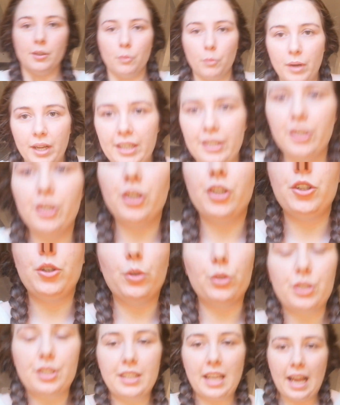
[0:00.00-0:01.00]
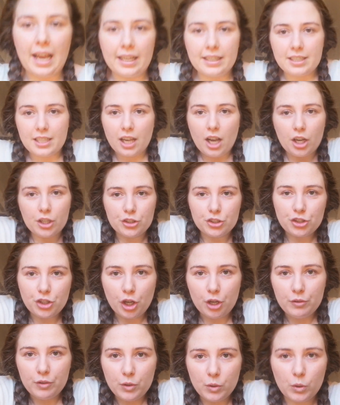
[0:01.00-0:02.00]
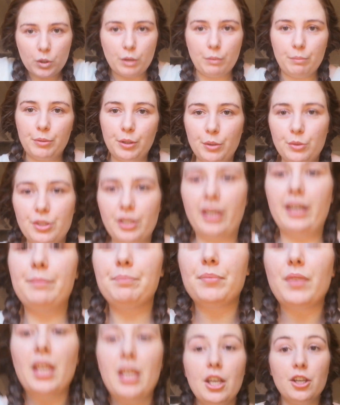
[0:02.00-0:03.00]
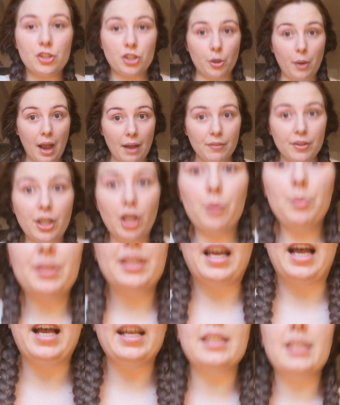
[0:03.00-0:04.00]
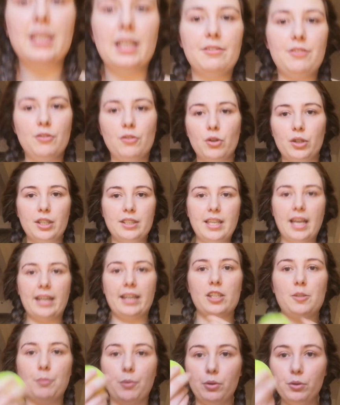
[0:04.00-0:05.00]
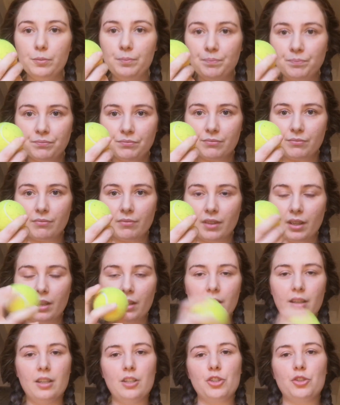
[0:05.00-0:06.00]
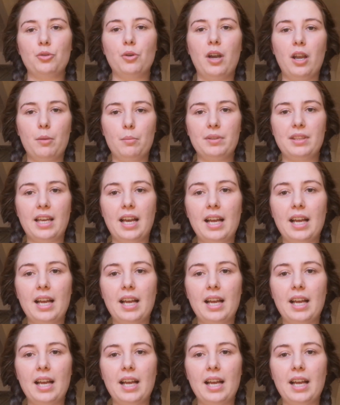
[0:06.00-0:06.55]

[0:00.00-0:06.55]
when you're sat hunched over your computer. So have a go with that. If you've got a tennis ball, try it with